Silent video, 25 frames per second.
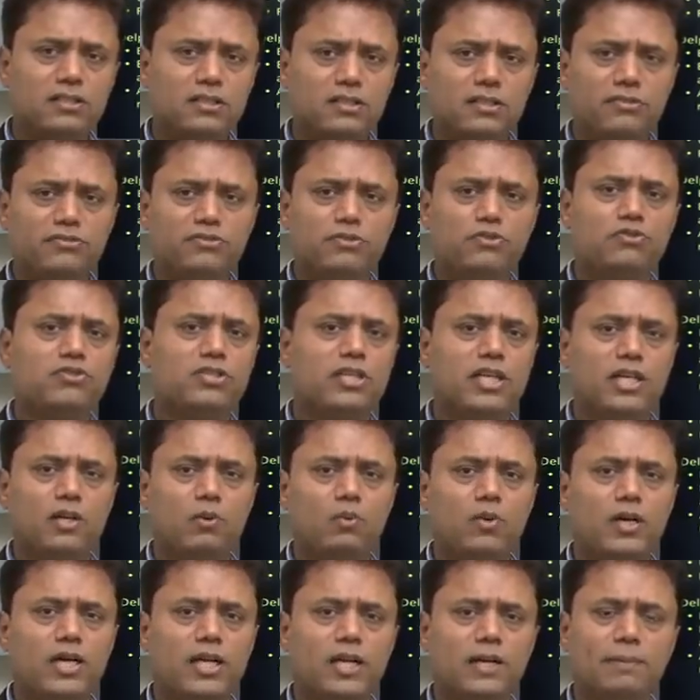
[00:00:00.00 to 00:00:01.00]
the future
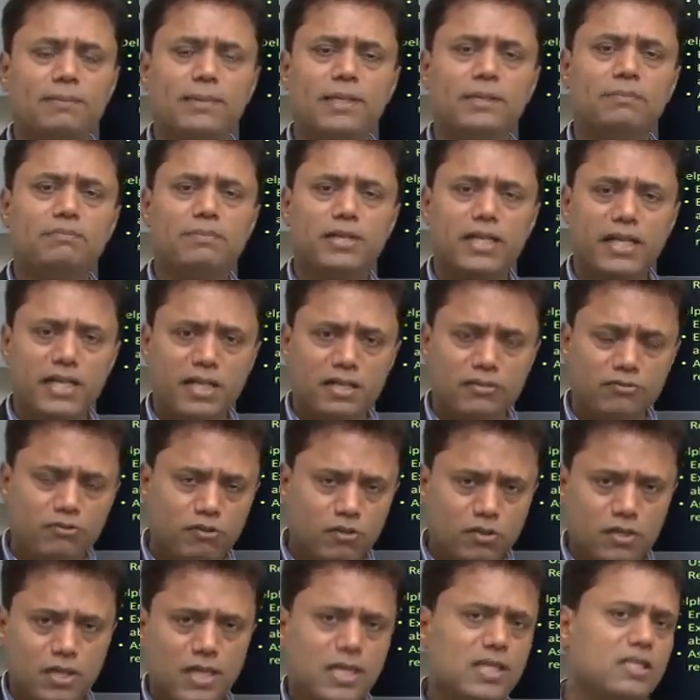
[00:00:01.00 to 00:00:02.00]
environment,
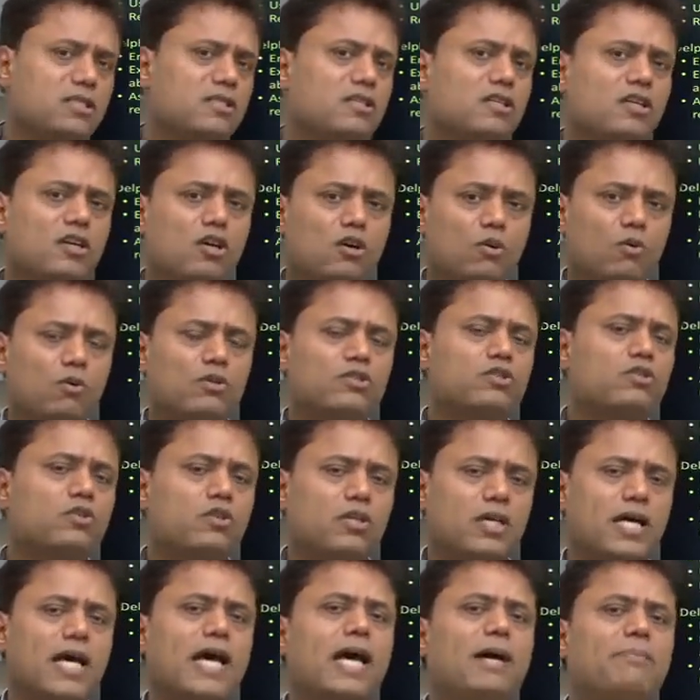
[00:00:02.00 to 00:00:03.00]
forecast what's
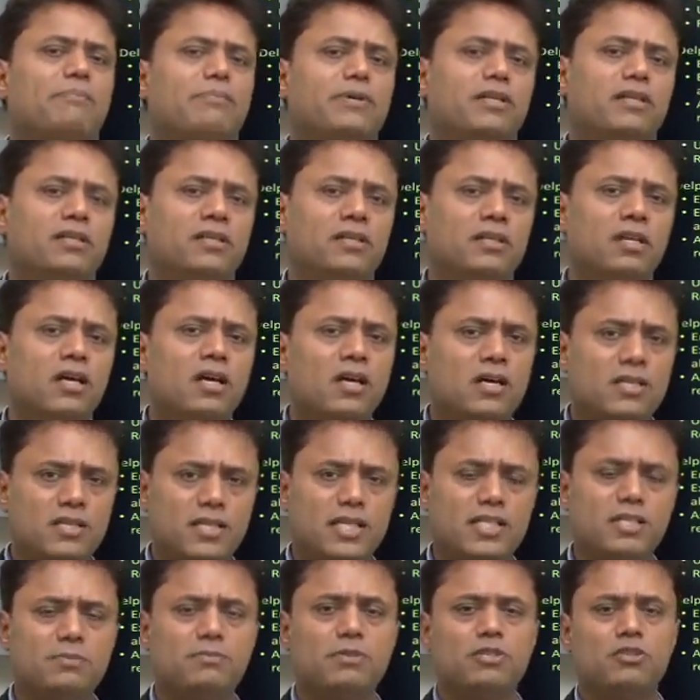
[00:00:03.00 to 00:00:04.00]
going to happen
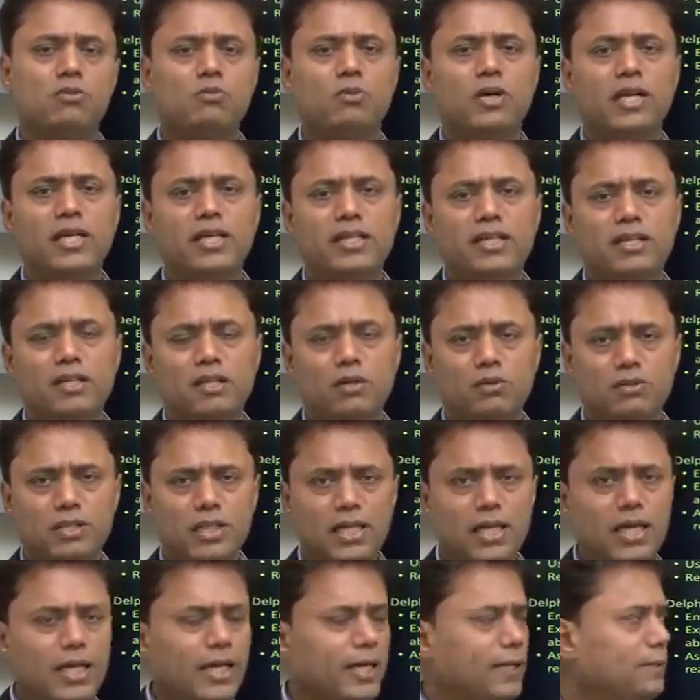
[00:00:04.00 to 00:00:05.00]
6 months, 1 year down
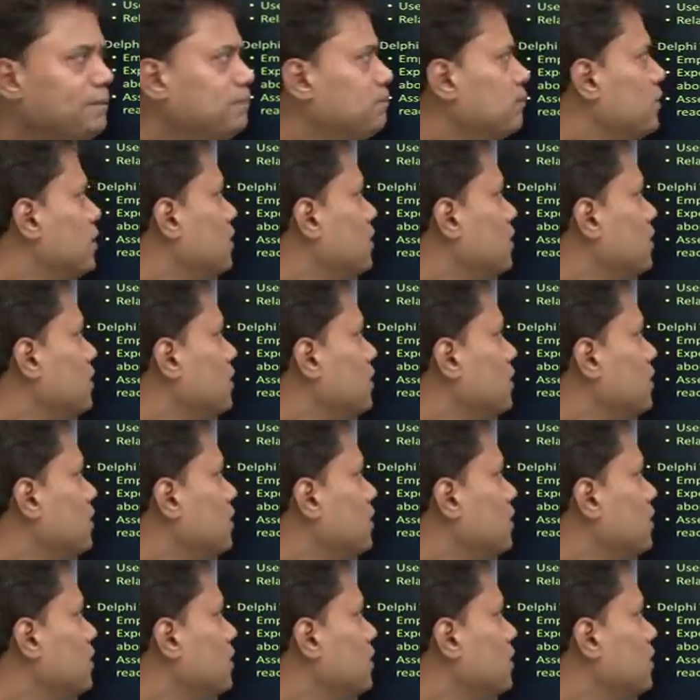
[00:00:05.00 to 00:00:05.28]
the line.